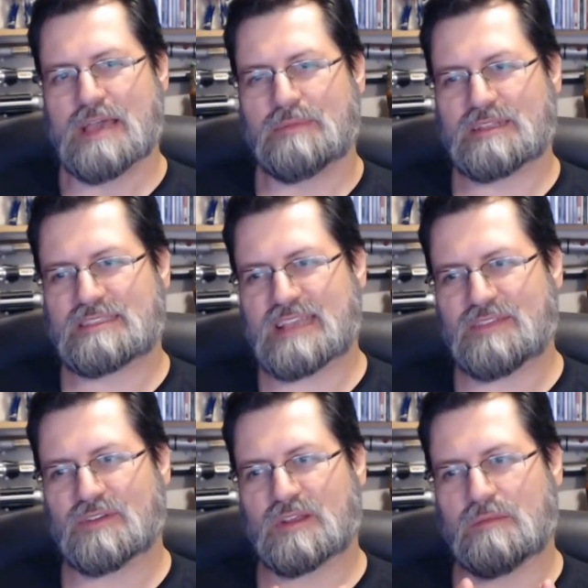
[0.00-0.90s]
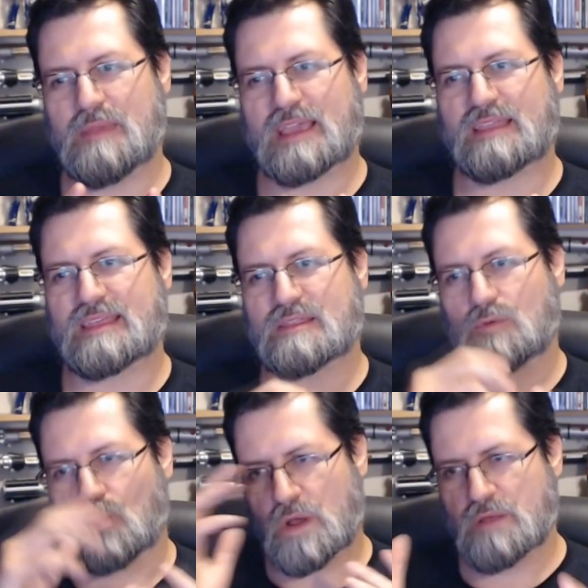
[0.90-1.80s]
But instead they're going to make it that the
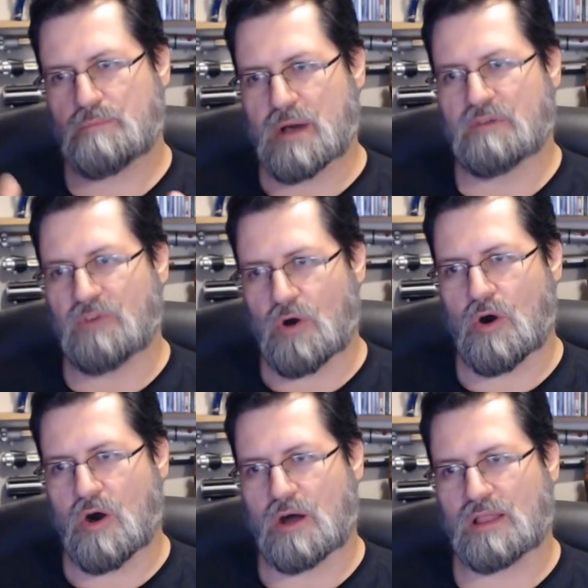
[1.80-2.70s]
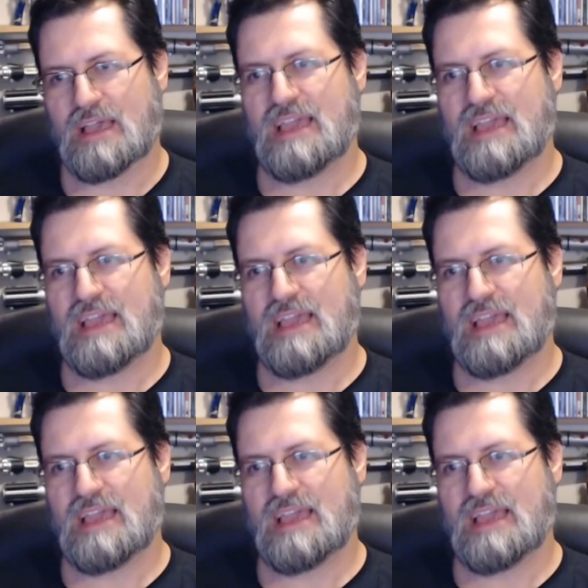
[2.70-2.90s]
one above all